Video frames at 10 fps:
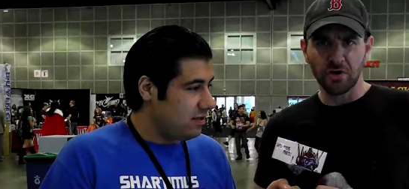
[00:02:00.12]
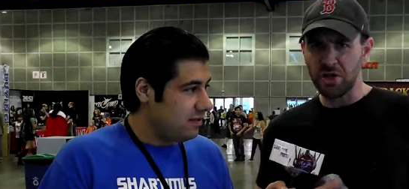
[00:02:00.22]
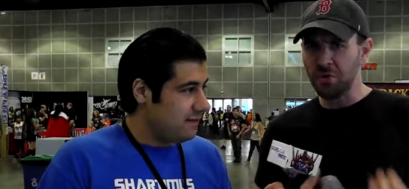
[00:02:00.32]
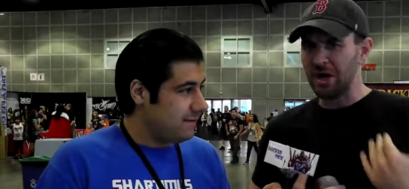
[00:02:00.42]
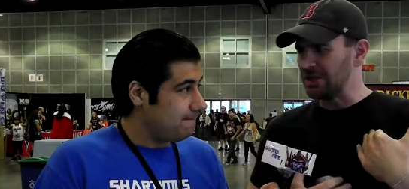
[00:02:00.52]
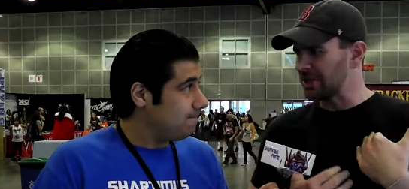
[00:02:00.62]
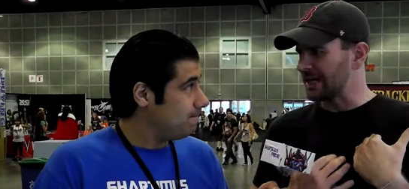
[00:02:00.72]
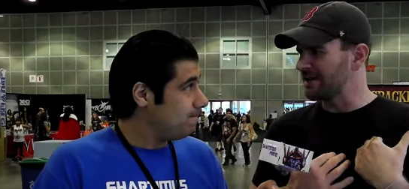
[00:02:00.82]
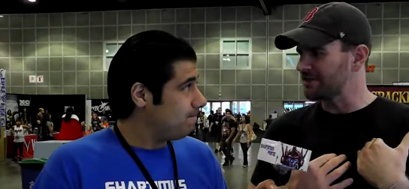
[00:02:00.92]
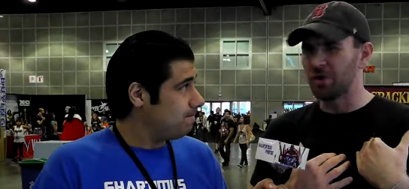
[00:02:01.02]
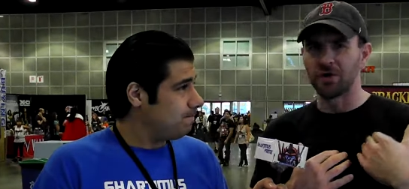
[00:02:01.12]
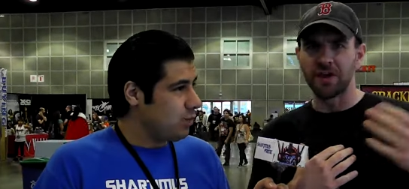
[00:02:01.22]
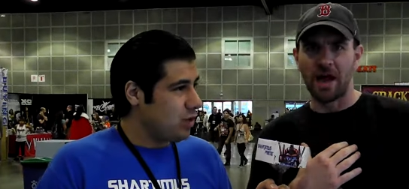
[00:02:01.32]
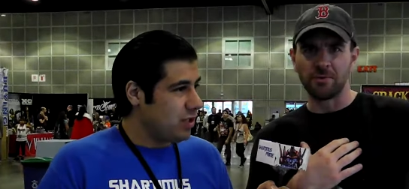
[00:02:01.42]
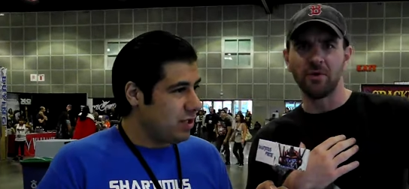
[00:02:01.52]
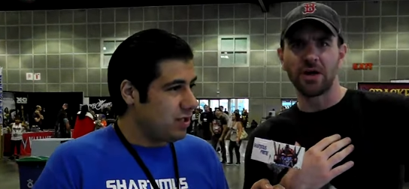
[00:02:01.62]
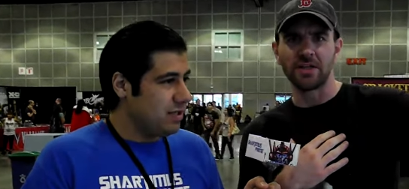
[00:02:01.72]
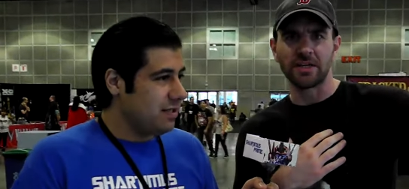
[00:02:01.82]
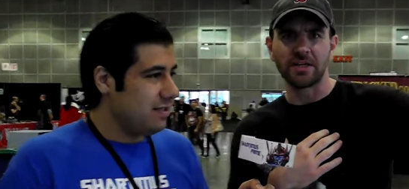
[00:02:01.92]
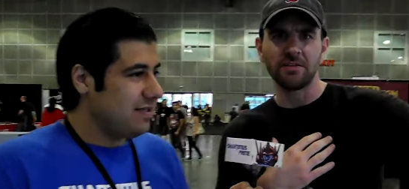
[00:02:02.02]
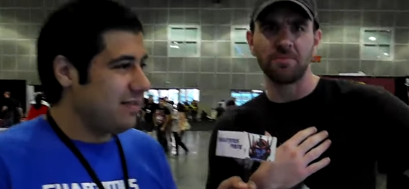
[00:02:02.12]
Speaker 1: you don't want to look at us the whole time. You want to look at these